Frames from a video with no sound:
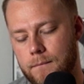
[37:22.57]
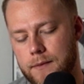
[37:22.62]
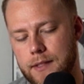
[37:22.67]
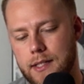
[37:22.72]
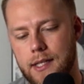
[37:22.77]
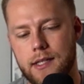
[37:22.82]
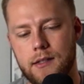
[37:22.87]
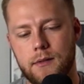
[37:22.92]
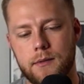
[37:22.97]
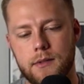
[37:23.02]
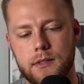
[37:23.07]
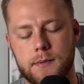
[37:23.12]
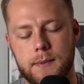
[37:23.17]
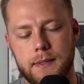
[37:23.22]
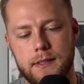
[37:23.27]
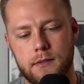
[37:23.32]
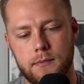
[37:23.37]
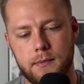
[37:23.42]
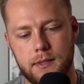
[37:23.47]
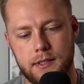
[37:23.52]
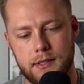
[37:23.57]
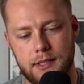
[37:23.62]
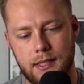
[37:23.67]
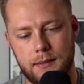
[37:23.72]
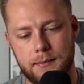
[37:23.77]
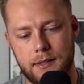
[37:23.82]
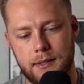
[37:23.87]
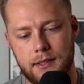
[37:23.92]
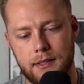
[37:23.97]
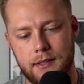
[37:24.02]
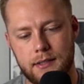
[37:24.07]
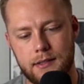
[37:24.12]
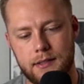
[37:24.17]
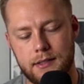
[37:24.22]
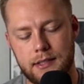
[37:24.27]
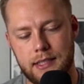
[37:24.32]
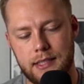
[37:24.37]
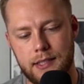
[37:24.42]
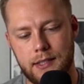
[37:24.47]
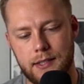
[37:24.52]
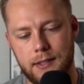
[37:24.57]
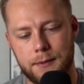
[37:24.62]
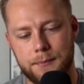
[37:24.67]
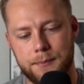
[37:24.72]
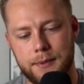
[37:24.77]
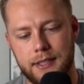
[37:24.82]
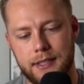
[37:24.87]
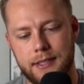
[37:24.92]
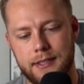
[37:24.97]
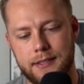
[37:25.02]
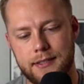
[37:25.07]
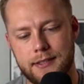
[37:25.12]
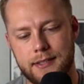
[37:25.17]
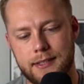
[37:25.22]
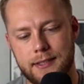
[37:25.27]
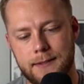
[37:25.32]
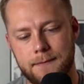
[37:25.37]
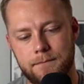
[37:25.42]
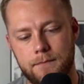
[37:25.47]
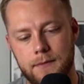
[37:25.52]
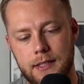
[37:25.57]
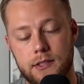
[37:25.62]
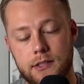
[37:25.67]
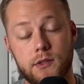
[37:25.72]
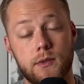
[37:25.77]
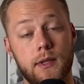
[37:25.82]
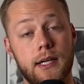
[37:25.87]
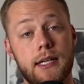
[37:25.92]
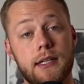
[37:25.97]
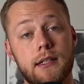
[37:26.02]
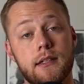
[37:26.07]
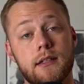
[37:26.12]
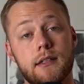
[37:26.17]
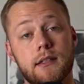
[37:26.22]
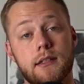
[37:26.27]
don't want to spend too much time on it here, but it's great.